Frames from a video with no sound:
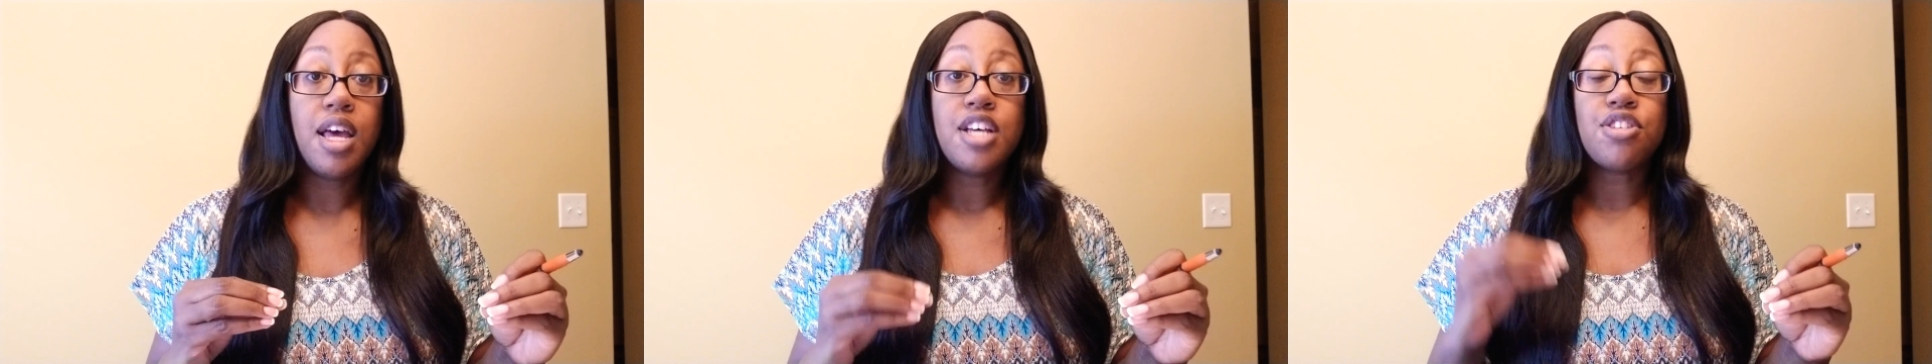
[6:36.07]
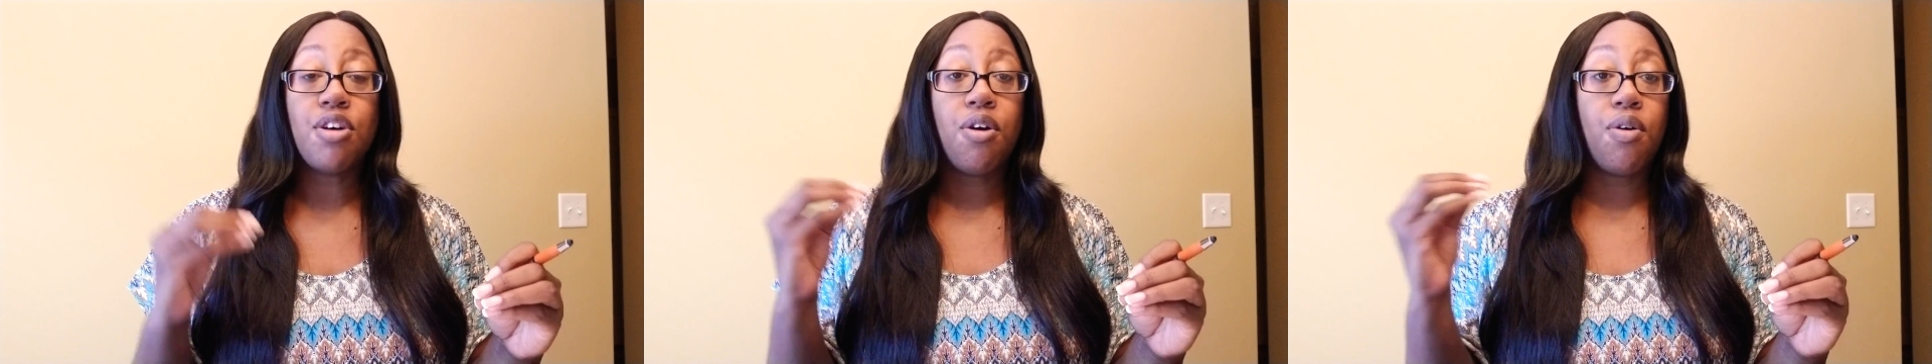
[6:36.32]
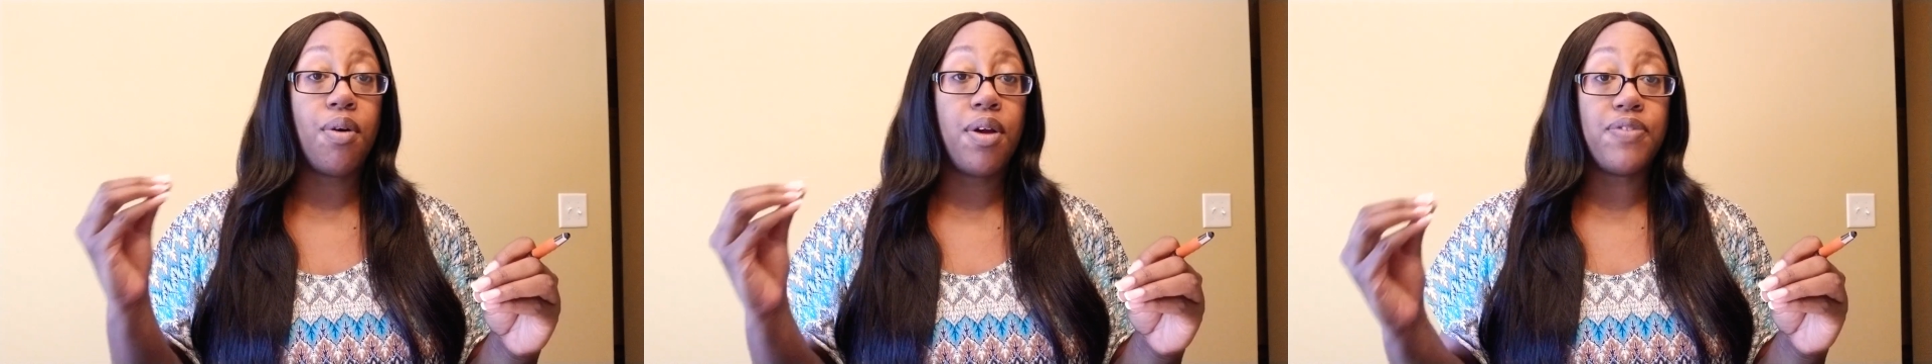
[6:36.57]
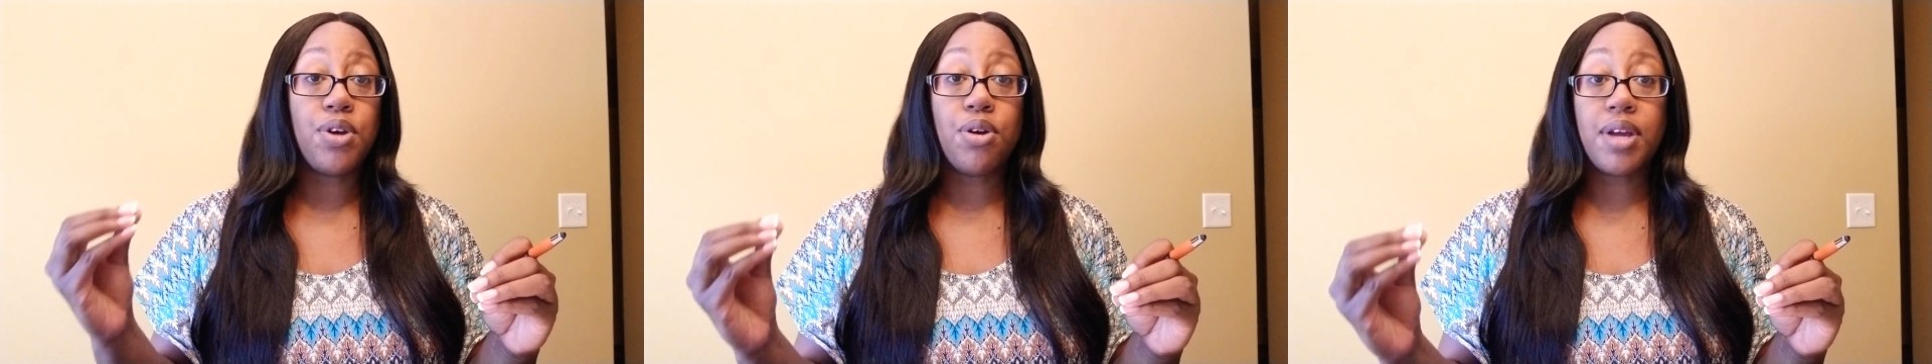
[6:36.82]
So
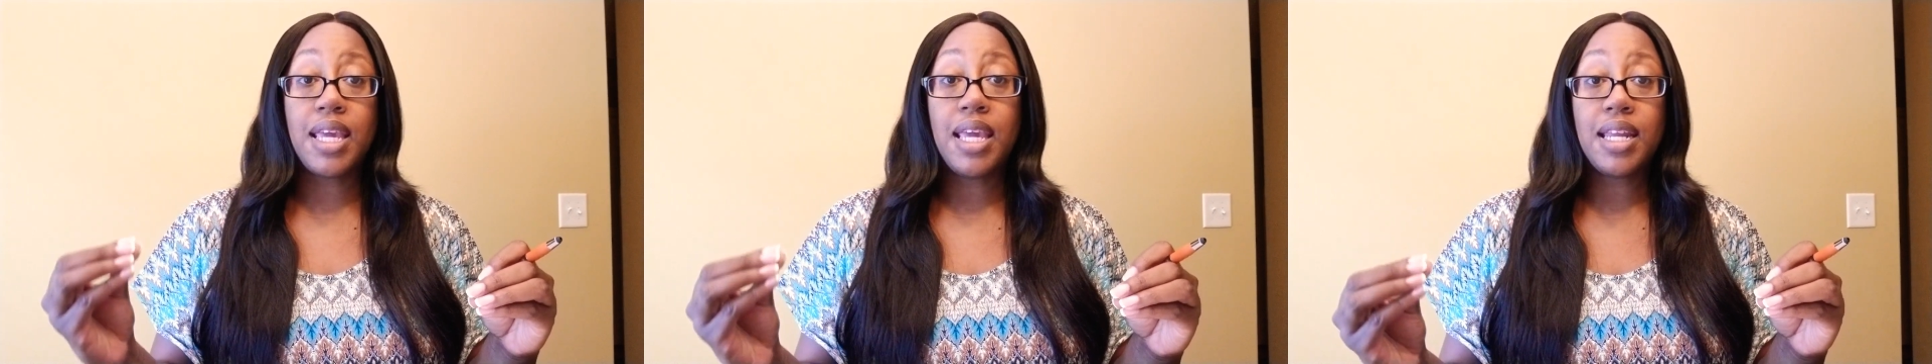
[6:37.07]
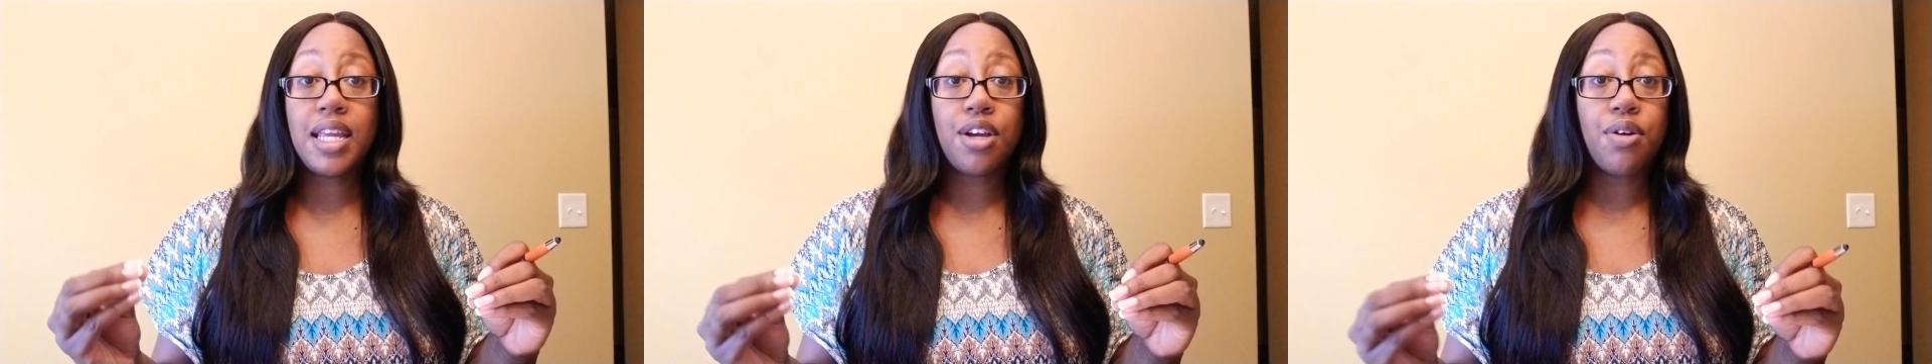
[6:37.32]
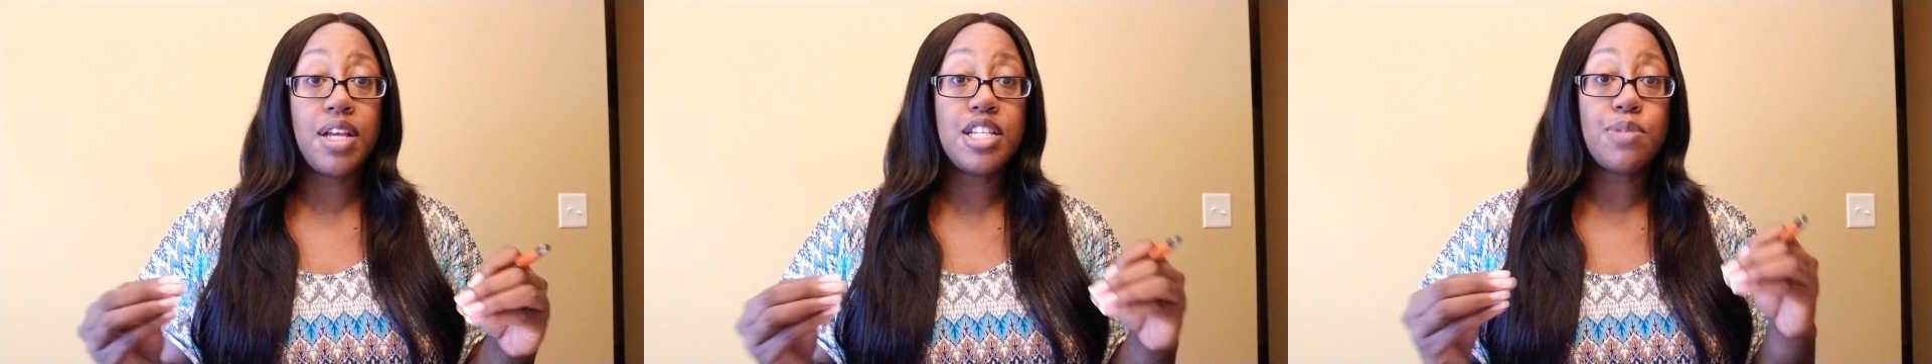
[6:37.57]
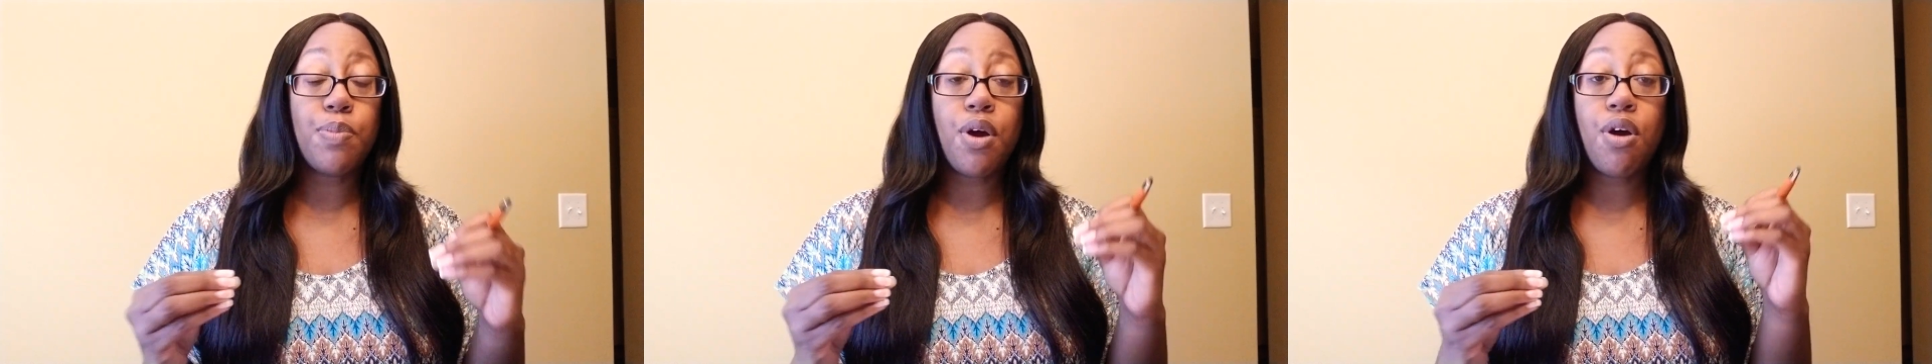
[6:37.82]
if you're again in
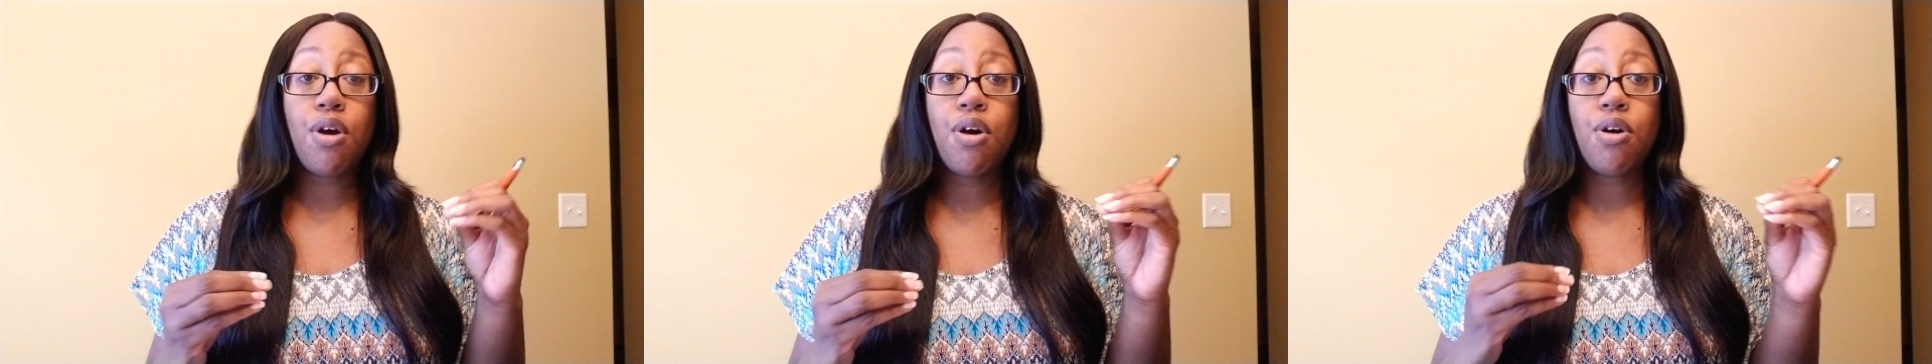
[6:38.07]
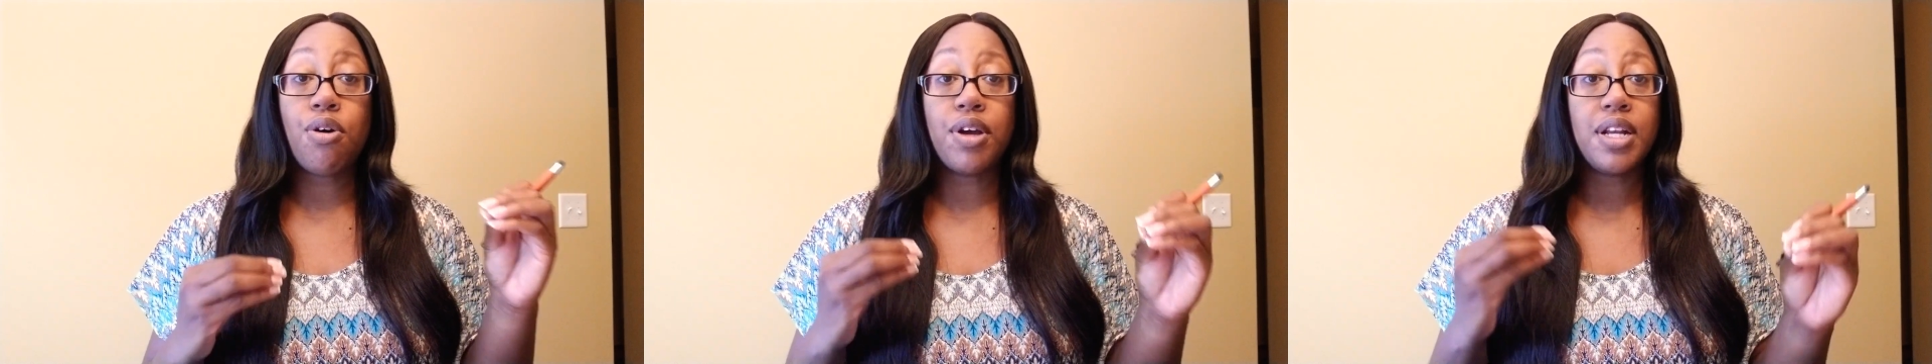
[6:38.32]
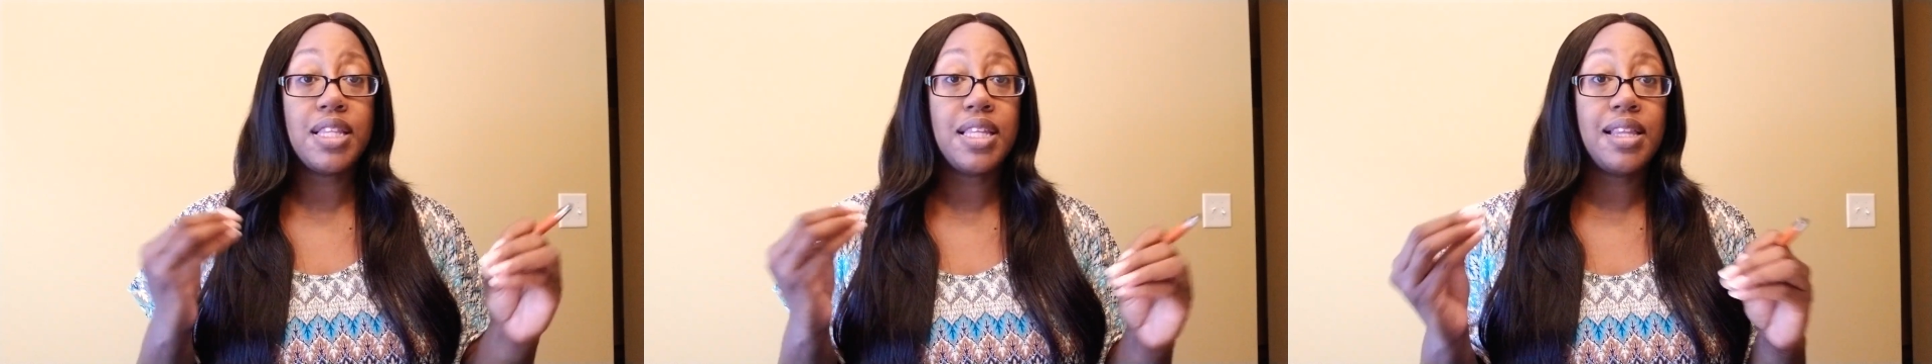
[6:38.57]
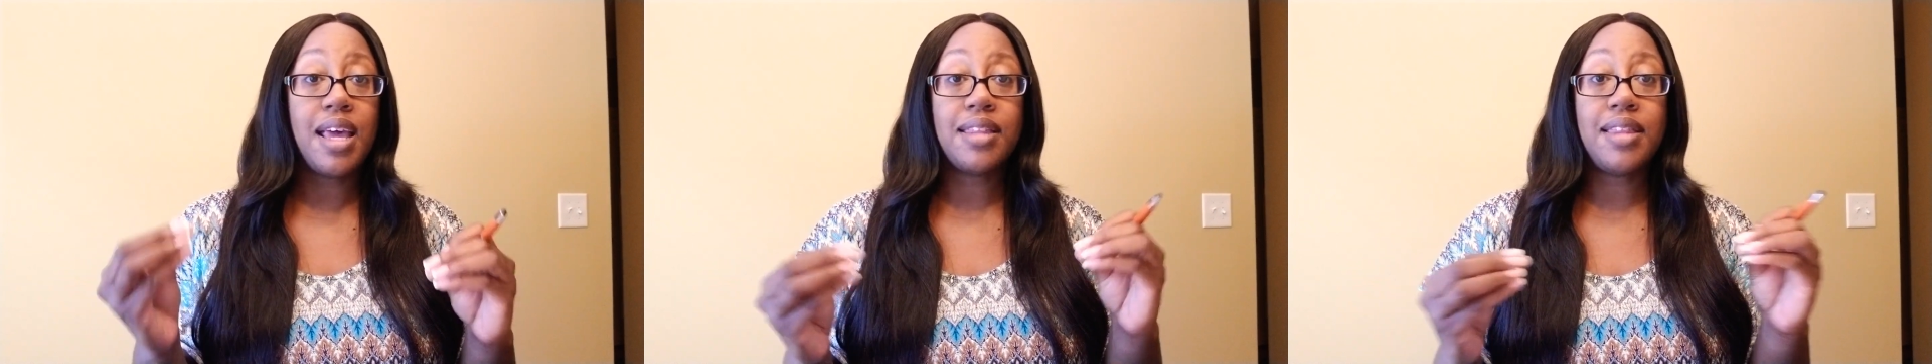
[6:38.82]
Greensboro or
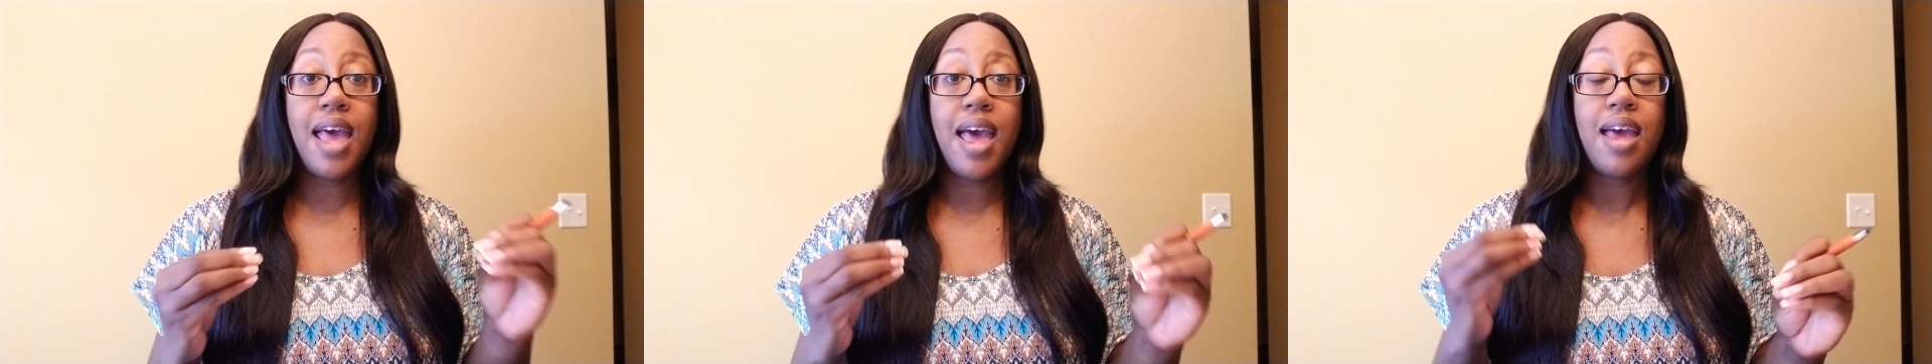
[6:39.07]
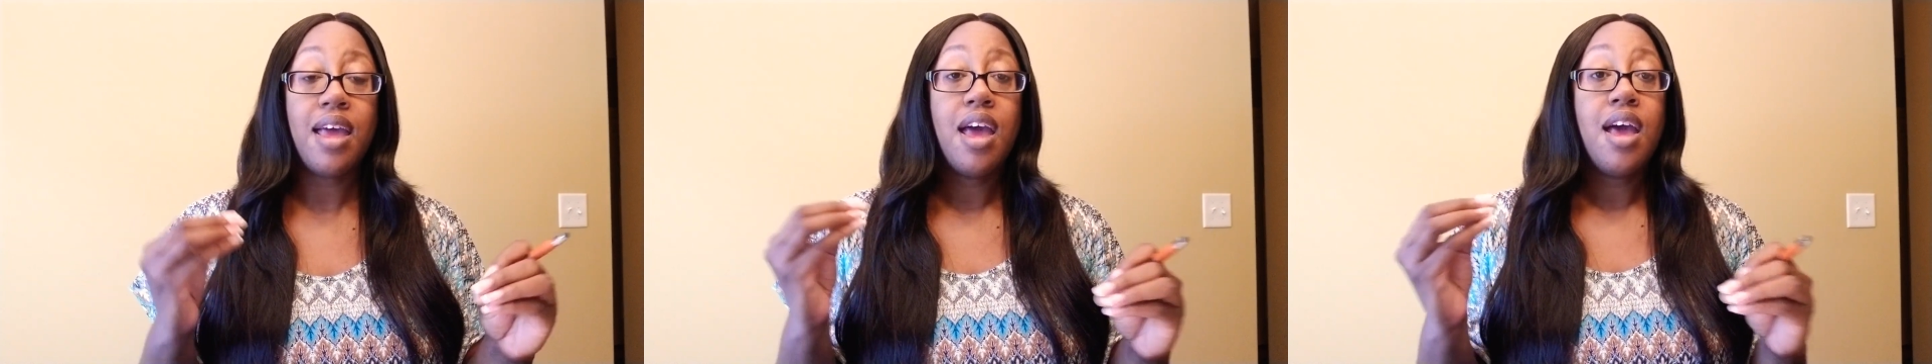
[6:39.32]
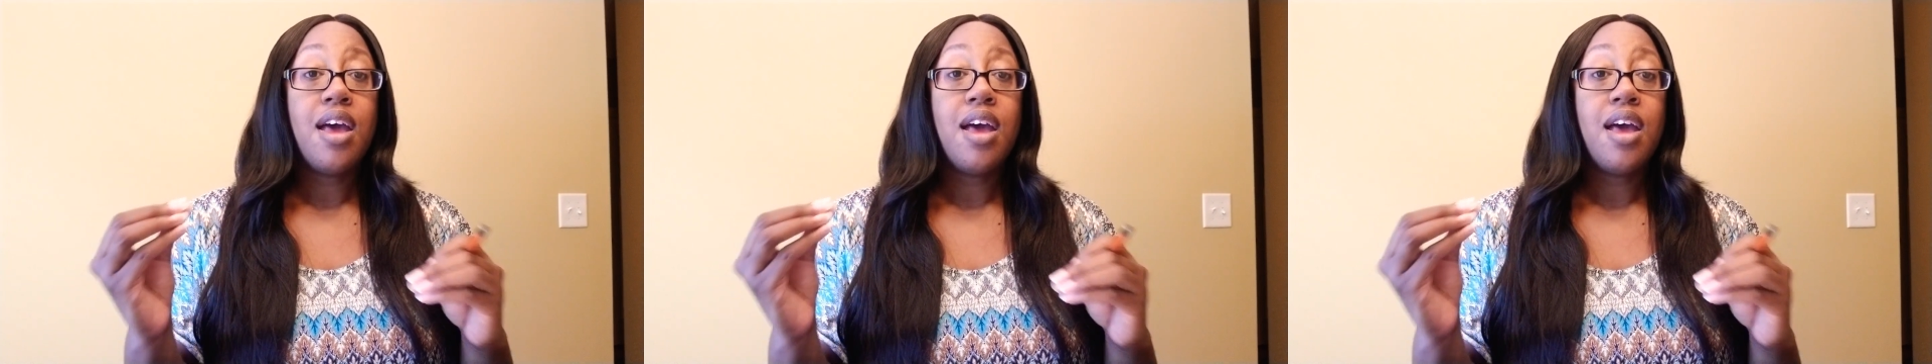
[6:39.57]
anything like that,